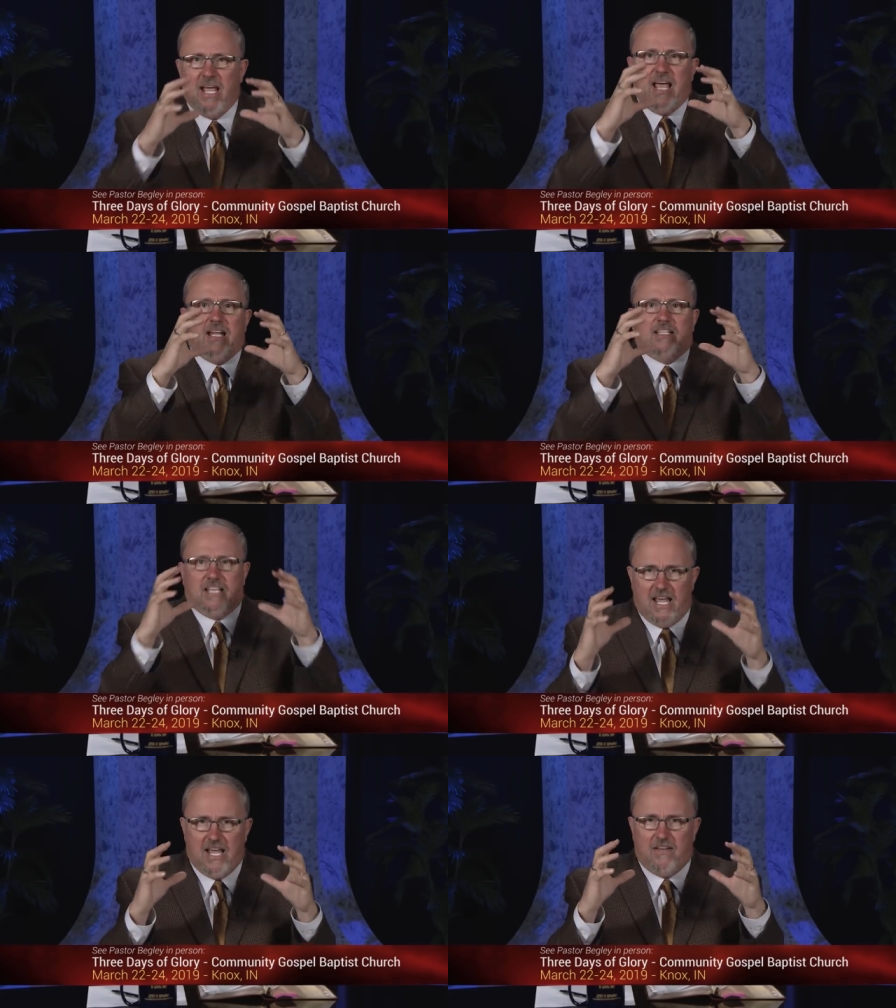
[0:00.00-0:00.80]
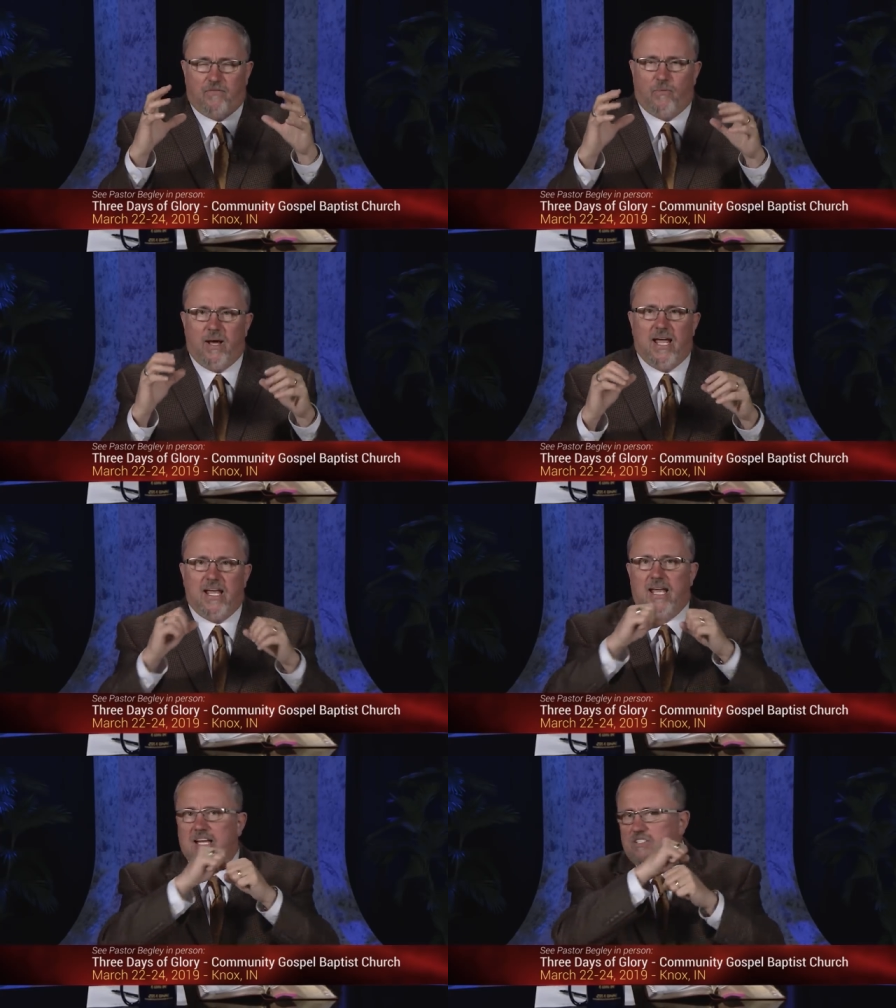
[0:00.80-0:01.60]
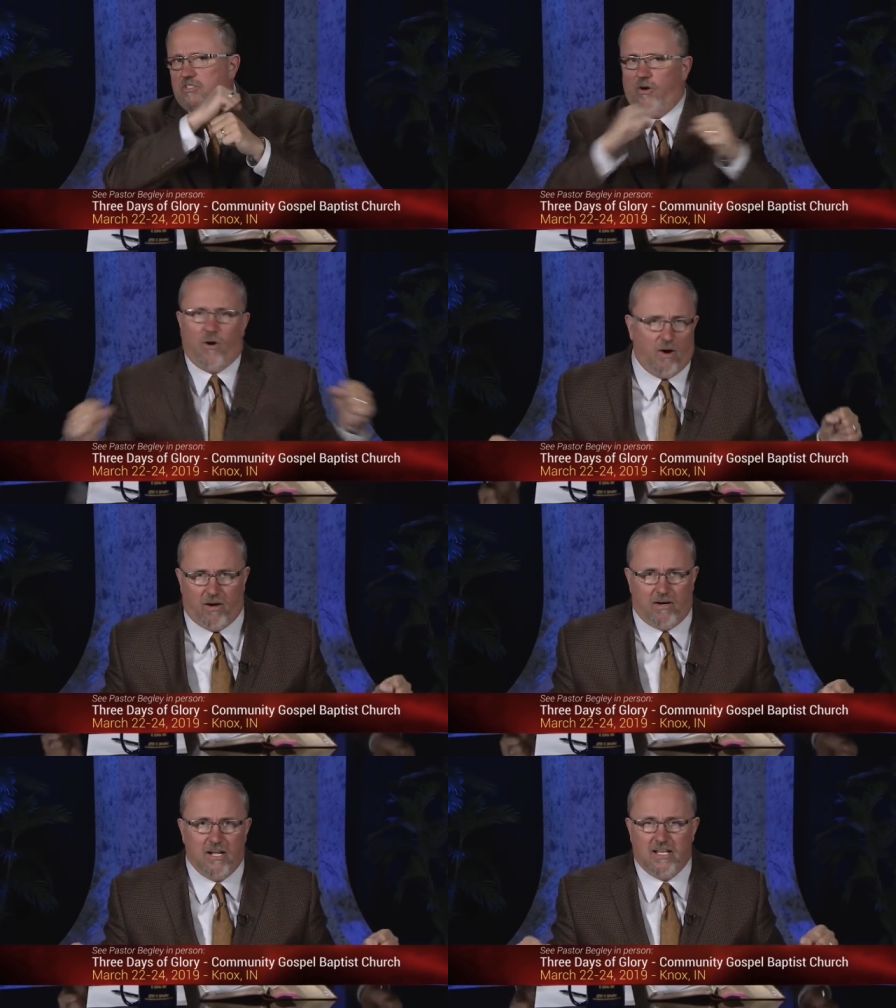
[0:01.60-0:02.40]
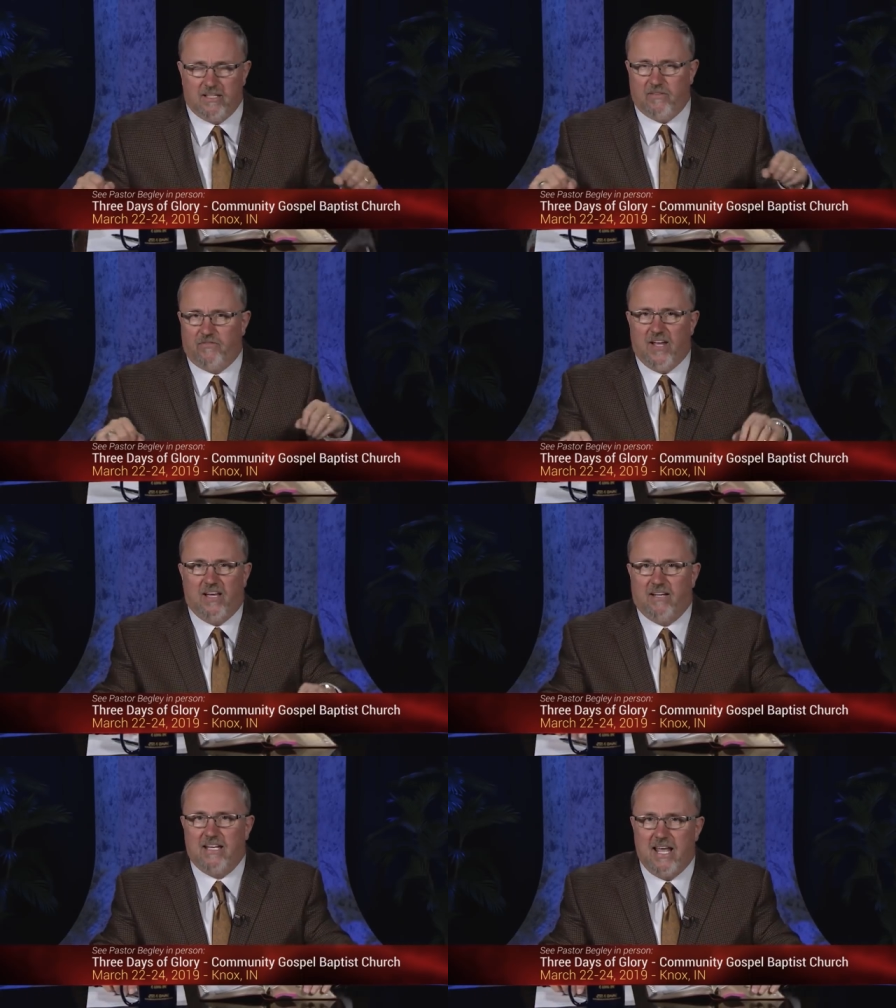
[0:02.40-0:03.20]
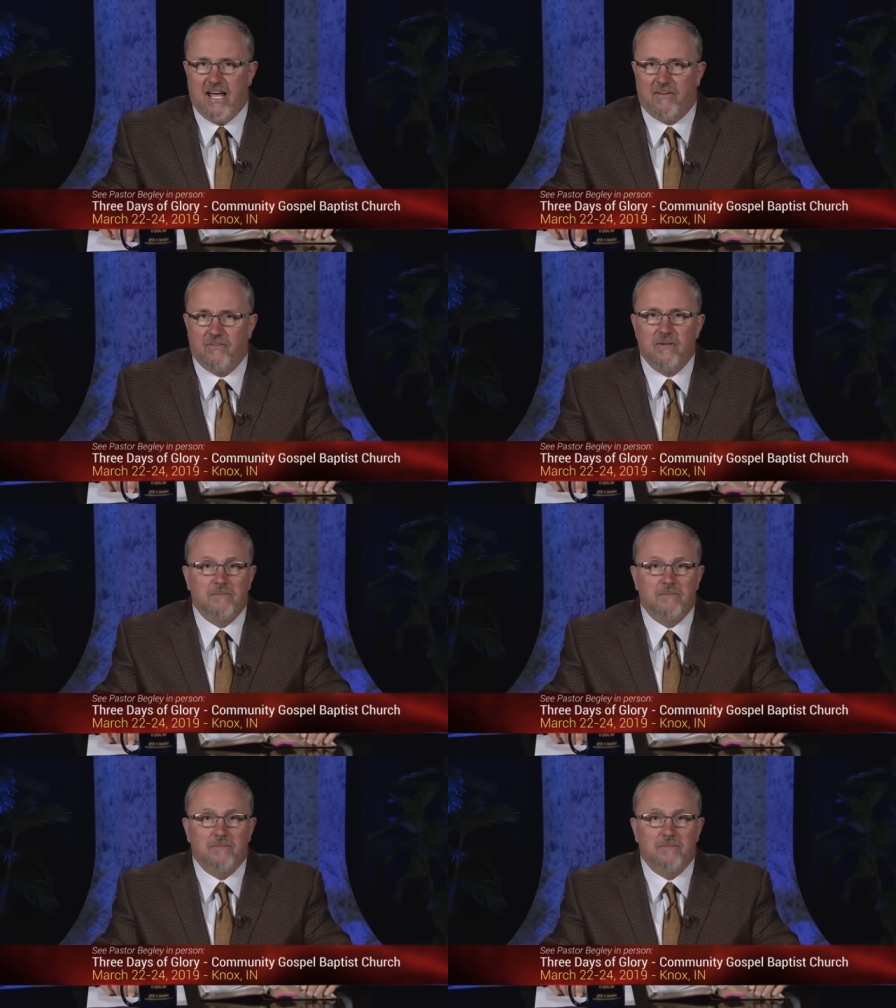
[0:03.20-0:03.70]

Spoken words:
and gave way and tore the veil in half.